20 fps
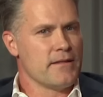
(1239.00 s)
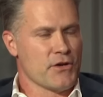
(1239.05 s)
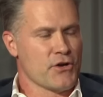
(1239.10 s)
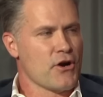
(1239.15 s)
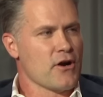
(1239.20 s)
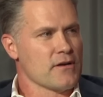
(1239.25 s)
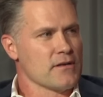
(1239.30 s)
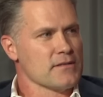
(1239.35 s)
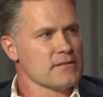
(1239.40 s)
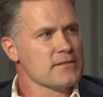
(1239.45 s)
The
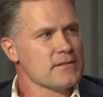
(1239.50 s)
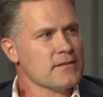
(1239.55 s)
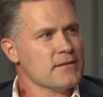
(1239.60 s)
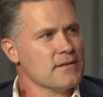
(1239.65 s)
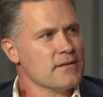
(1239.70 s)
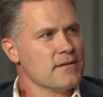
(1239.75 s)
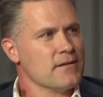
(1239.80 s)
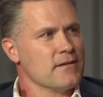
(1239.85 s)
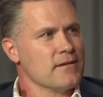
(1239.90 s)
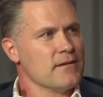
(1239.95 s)
Cardinals.
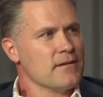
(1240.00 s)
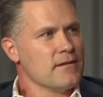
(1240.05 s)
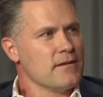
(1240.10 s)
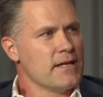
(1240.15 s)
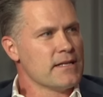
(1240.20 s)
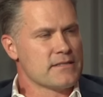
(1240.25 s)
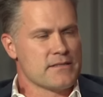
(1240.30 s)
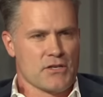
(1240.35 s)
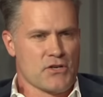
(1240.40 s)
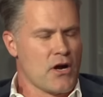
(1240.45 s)

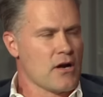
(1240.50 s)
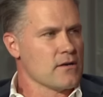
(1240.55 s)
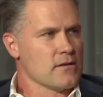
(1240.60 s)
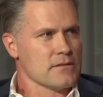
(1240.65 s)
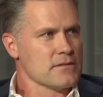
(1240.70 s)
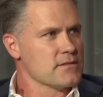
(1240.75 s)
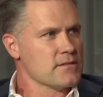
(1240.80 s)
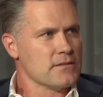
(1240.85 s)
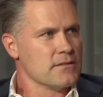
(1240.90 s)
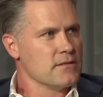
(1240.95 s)
It's the
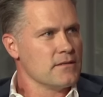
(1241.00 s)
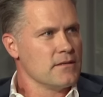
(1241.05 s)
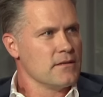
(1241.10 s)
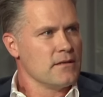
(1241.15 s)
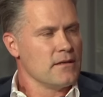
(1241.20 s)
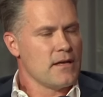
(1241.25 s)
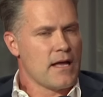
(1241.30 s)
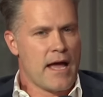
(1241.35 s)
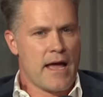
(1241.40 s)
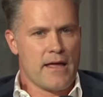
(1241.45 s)
Cardinals.
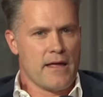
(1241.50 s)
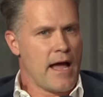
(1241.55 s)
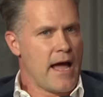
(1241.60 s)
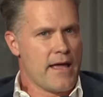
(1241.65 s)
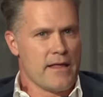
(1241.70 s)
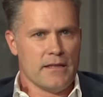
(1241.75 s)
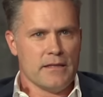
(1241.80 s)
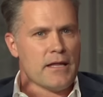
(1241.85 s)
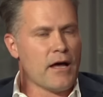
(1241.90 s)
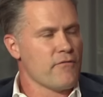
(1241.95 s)
Okay. I,
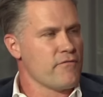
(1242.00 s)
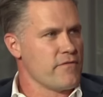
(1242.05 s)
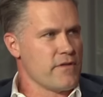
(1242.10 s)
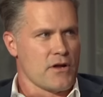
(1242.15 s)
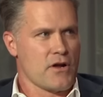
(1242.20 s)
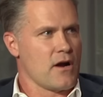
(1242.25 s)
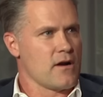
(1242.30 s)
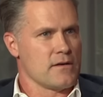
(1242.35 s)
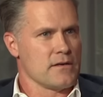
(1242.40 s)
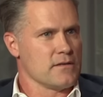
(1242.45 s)
I love the
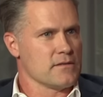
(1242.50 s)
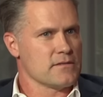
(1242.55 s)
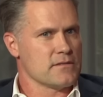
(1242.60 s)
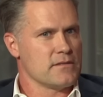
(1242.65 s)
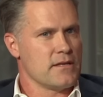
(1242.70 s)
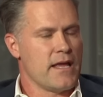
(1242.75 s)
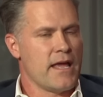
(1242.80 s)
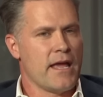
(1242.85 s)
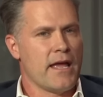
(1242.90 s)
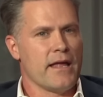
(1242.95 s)

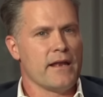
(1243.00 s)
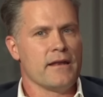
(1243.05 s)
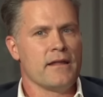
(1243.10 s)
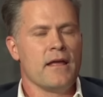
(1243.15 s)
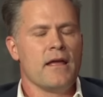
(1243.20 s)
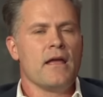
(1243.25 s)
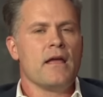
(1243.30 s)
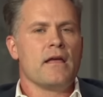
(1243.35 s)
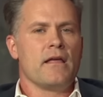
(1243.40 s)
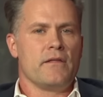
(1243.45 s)
Cardinals. And
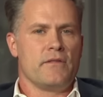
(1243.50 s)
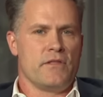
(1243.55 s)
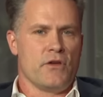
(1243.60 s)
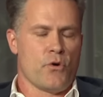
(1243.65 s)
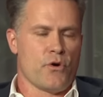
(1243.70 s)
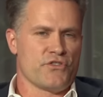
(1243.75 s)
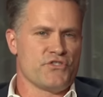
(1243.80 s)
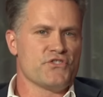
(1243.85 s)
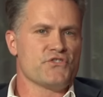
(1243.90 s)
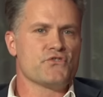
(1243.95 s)
the
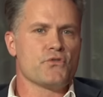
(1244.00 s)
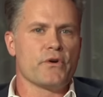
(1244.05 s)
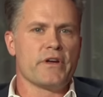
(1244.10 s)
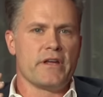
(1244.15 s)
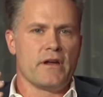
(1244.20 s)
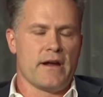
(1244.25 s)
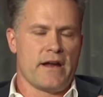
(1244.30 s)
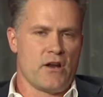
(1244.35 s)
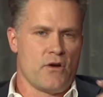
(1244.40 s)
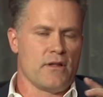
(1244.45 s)
origin story
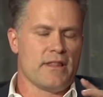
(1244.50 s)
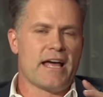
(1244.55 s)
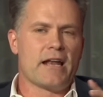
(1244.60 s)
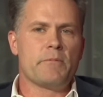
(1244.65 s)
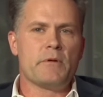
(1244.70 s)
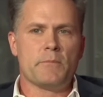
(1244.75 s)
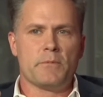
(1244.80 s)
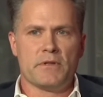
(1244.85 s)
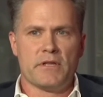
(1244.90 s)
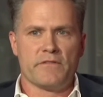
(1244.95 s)
here, I know a lot
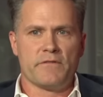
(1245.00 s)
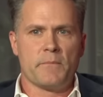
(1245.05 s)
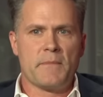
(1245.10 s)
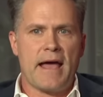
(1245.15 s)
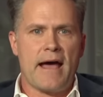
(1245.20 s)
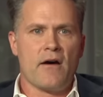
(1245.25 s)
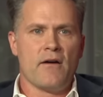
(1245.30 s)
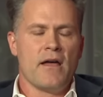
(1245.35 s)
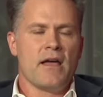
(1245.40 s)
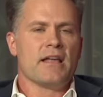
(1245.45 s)
of people love them
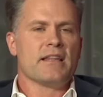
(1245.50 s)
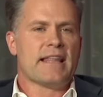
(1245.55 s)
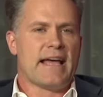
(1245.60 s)
now.